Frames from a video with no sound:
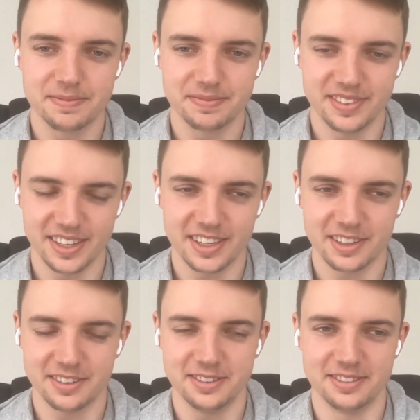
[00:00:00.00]
Yeah,
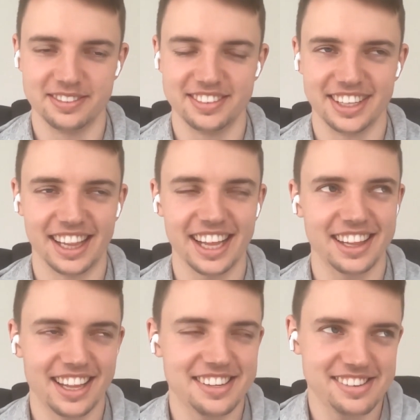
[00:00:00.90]
cool.
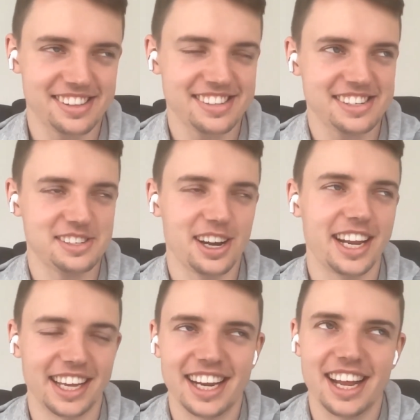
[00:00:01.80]
That's
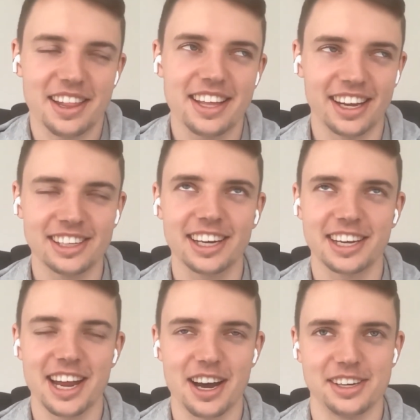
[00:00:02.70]
exciting, and I think I like
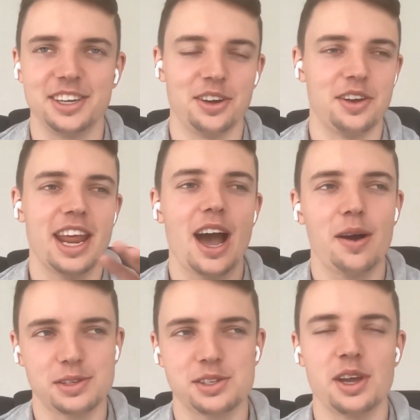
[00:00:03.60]
now. Now
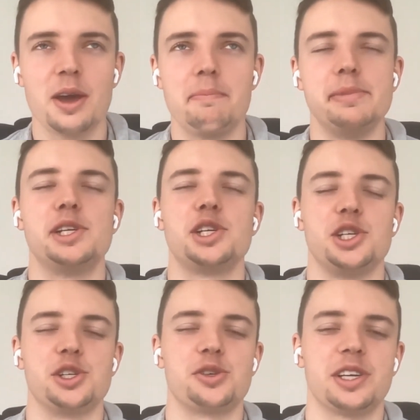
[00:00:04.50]
it's
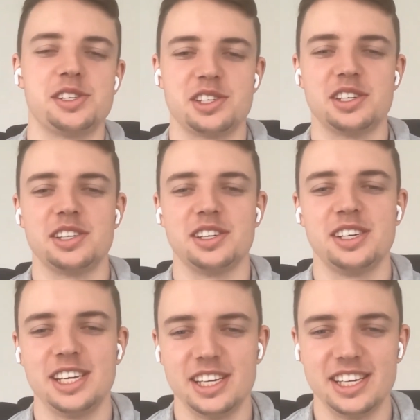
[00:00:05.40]
maturing as a
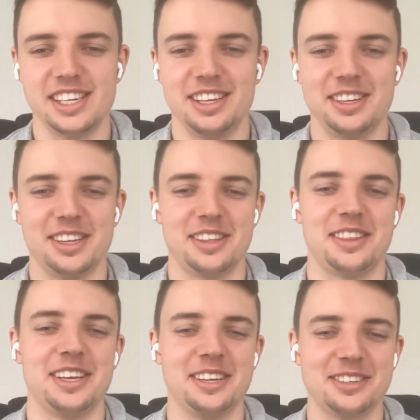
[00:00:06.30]

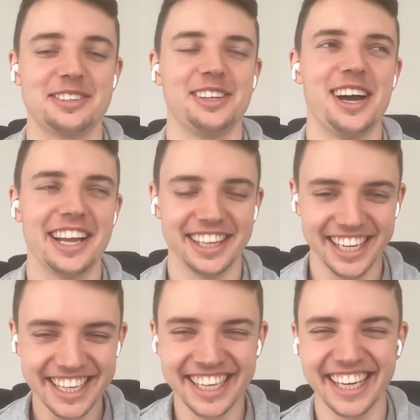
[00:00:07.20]
thing
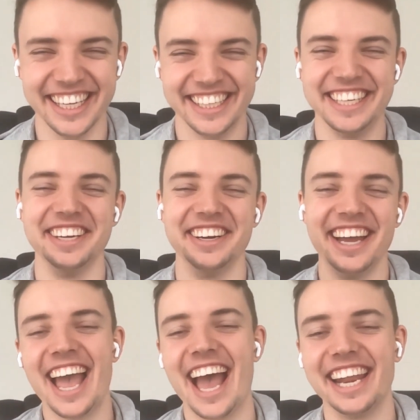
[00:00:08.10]
slightly.
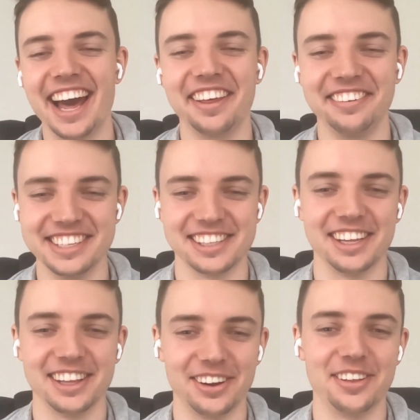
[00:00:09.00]
And now there is a
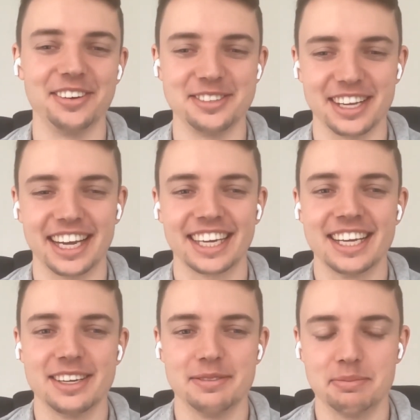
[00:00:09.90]
lot of those like
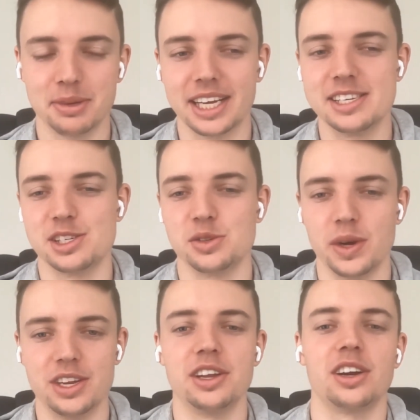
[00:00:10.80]
places where
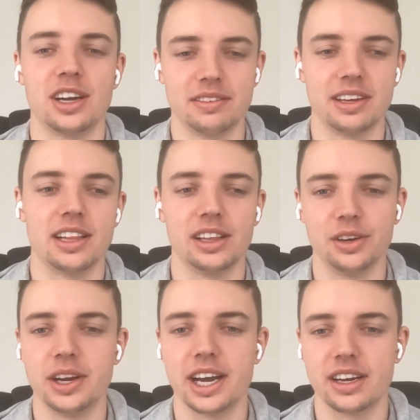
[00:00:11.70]
you can kind of get the
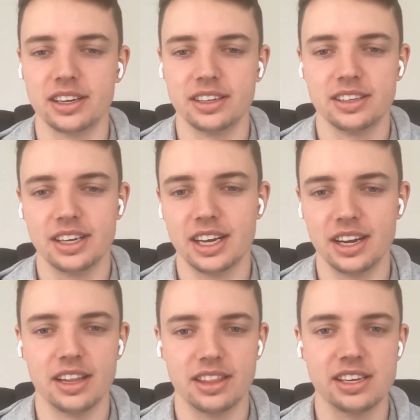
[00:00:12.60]
lowdown,
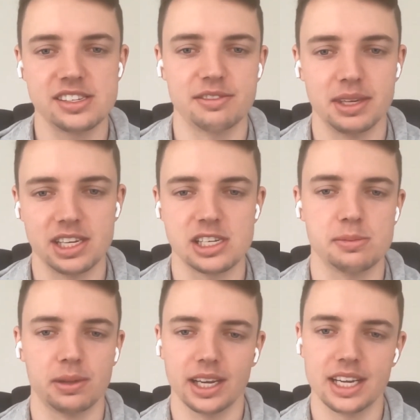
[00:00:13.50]
and things have been
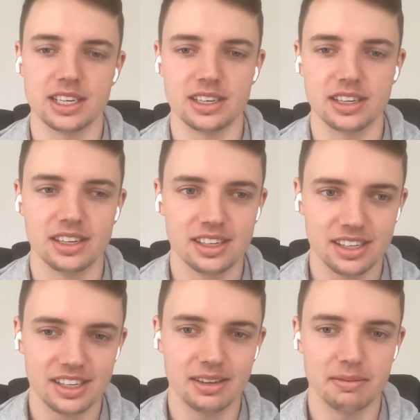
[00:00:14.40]
explained in
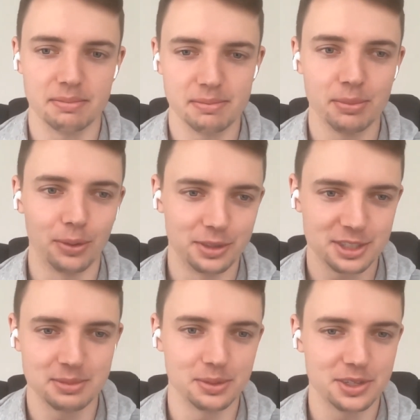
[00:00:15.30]
more
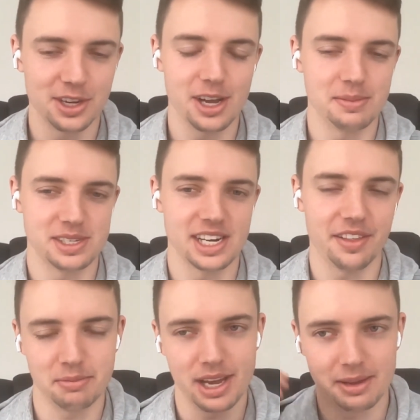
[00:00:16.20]
simple terms now
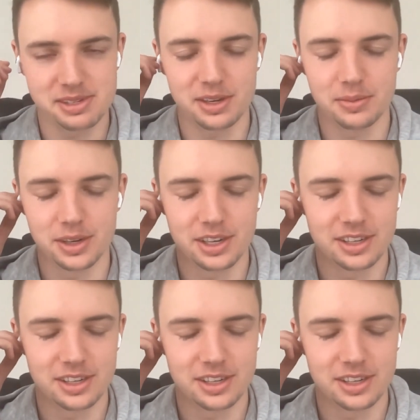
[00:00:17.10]
than perhaps they were